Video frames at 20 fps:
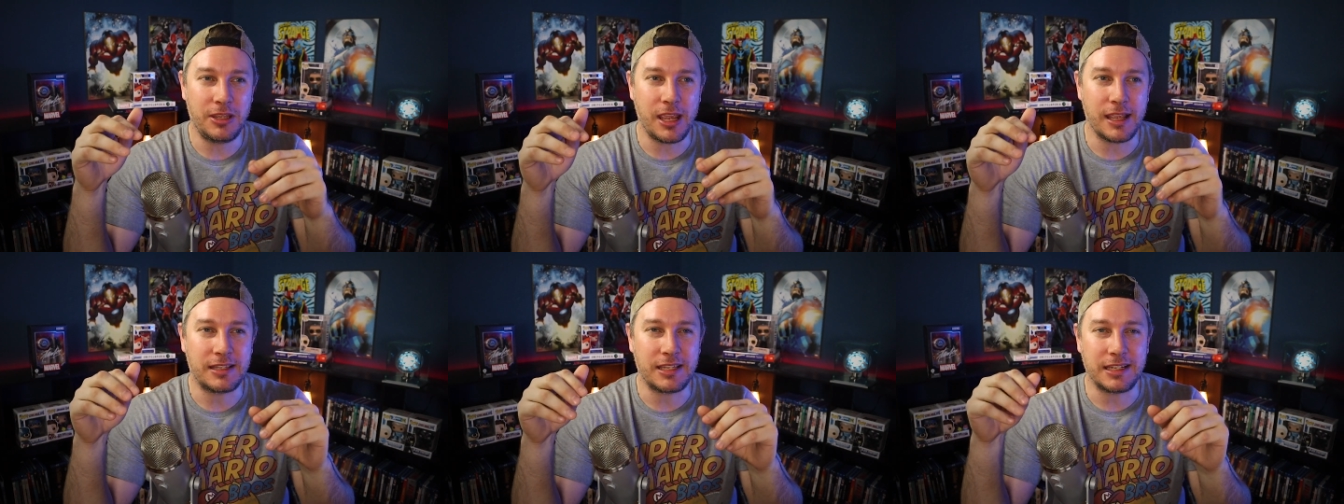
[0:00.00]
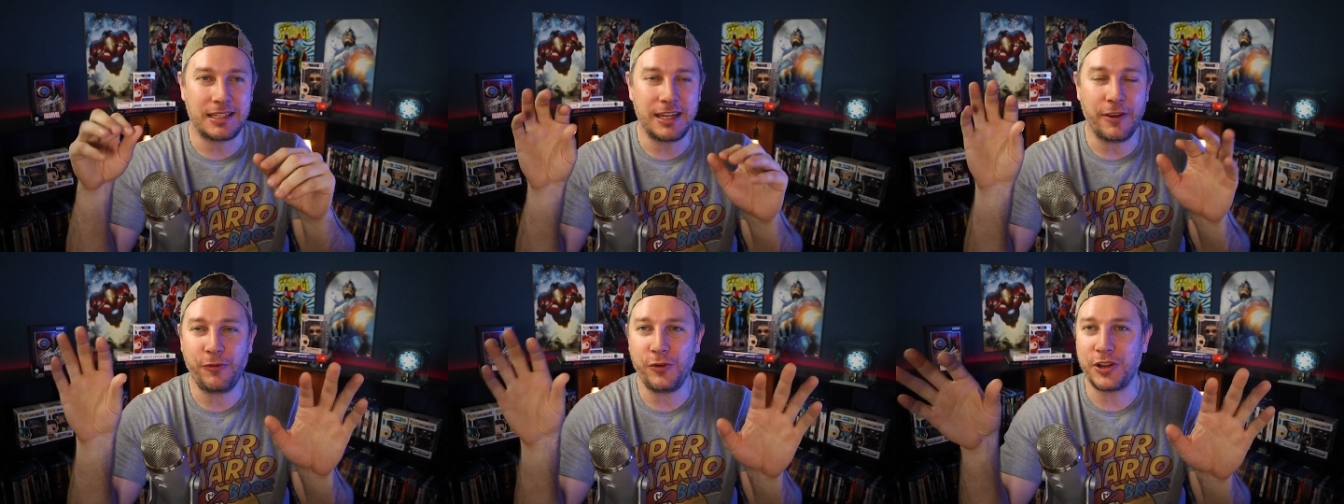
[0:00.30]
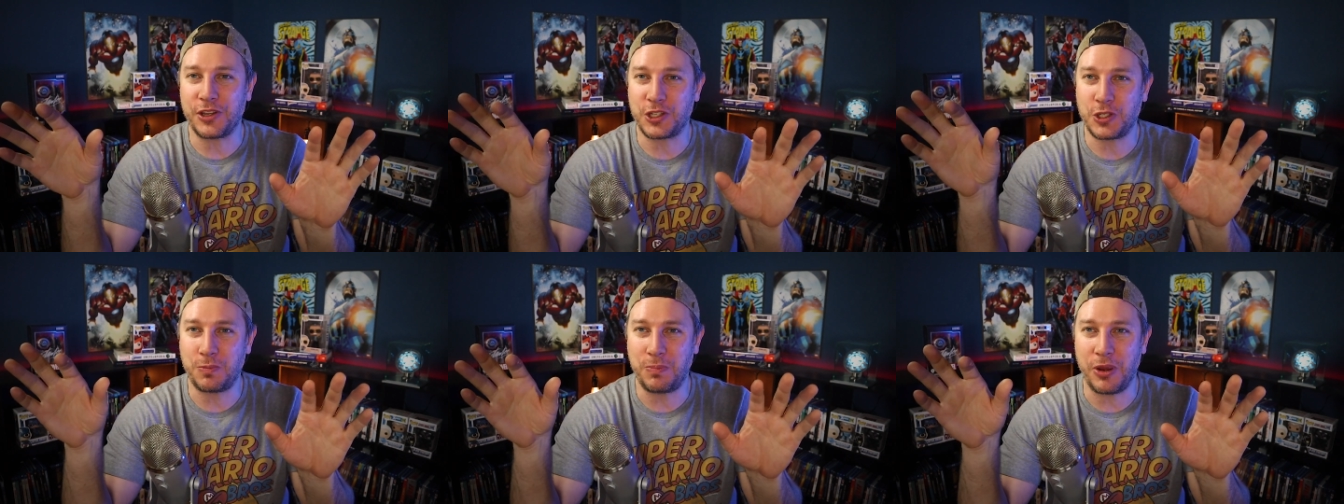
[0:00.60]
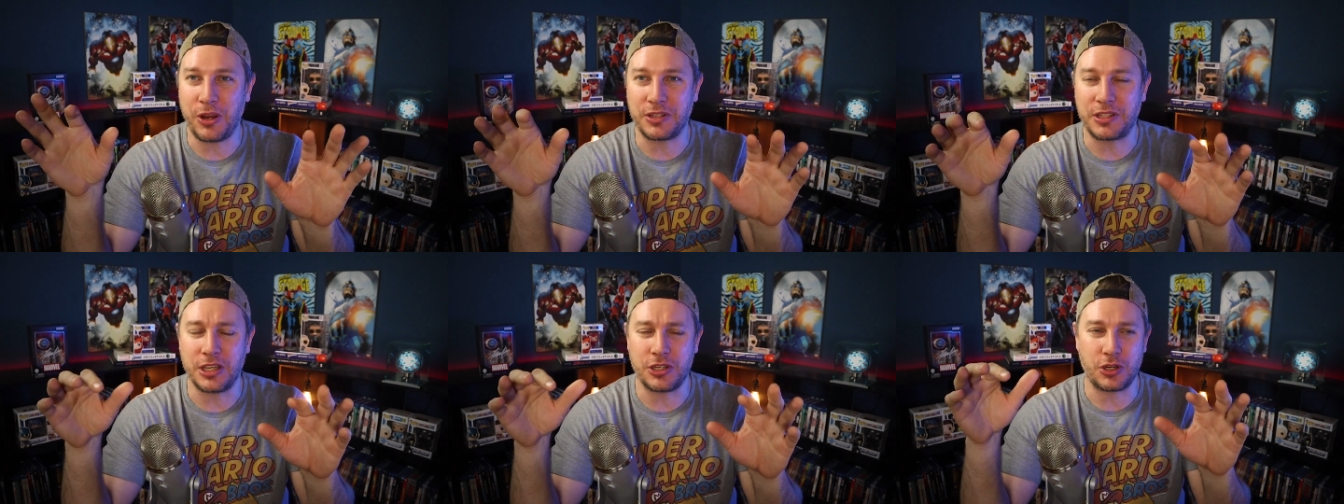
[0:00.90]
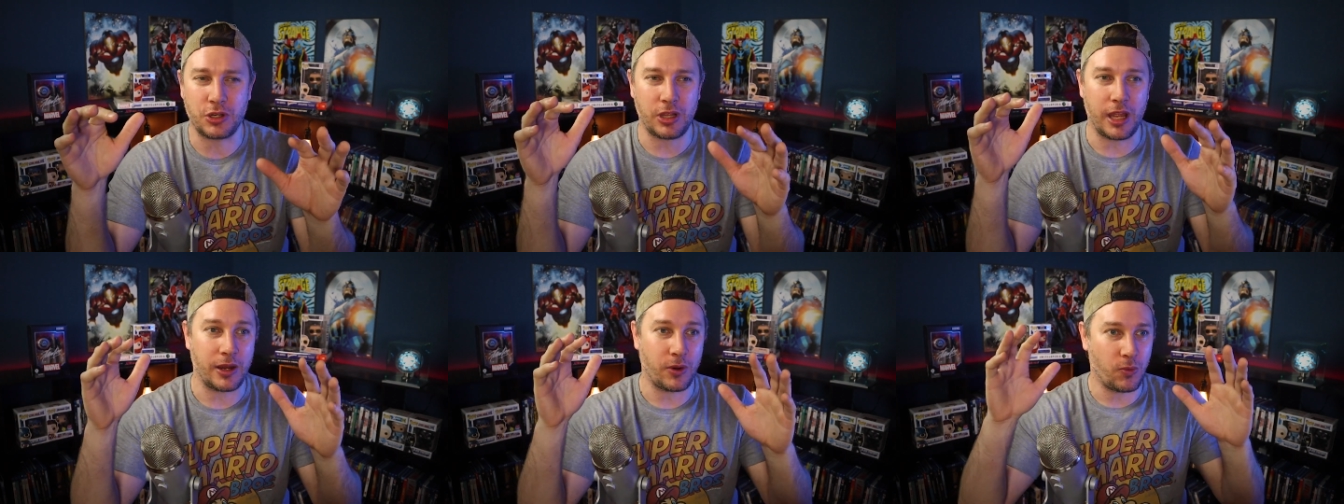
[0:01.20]
it's a different experience
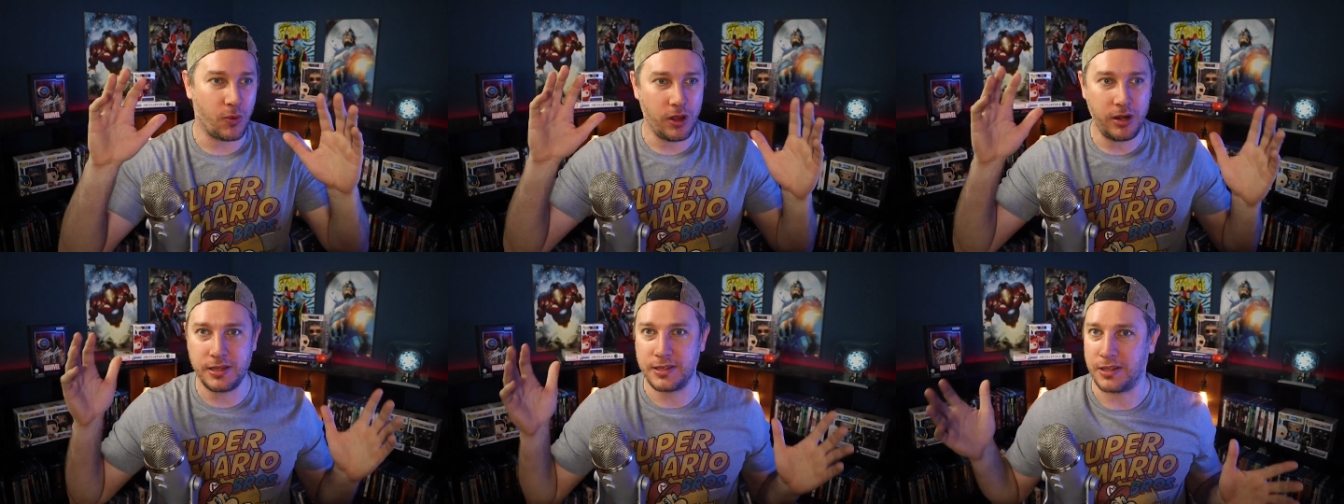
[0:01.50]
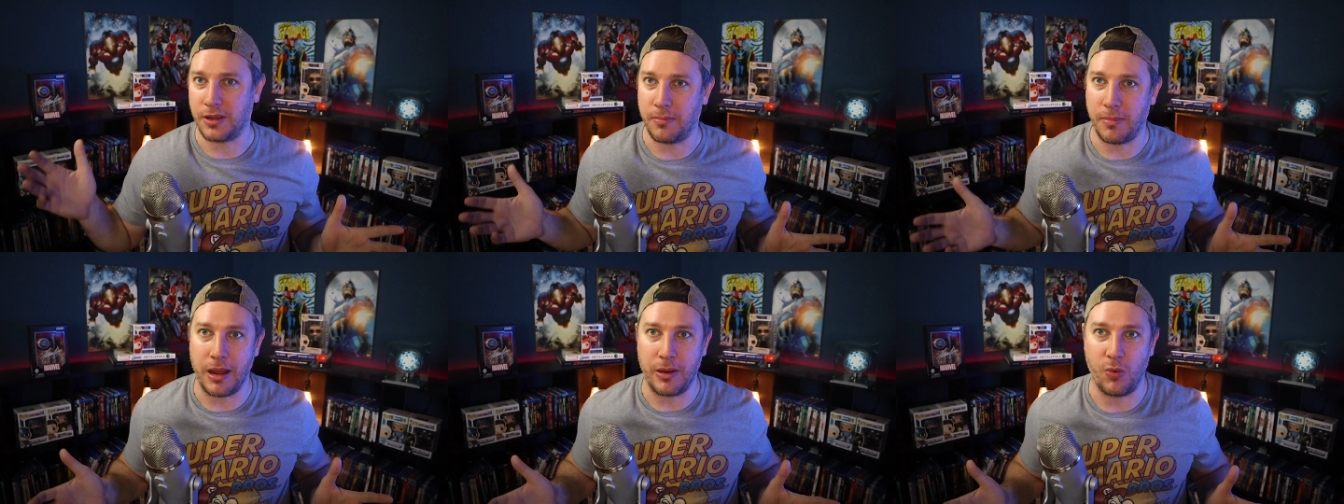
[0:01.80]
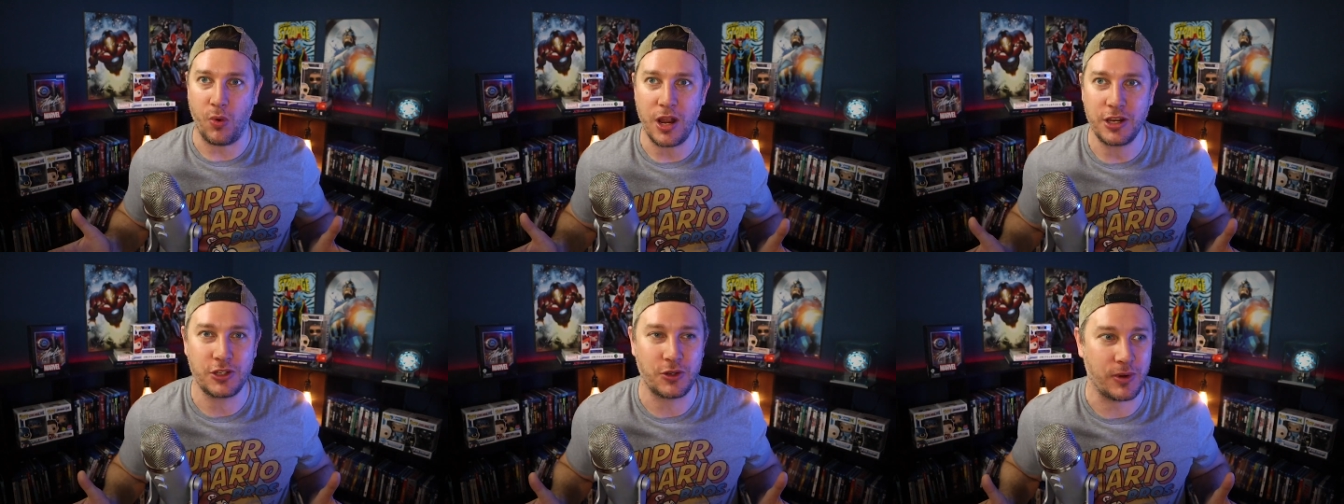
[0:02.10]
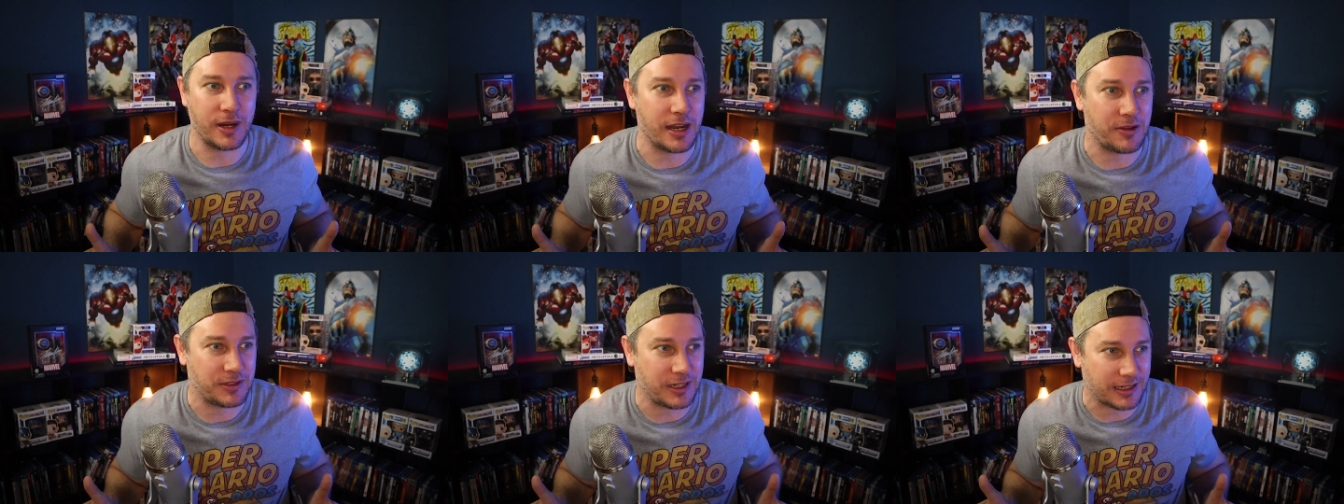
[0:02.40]
as you're like, what is am I watching right now?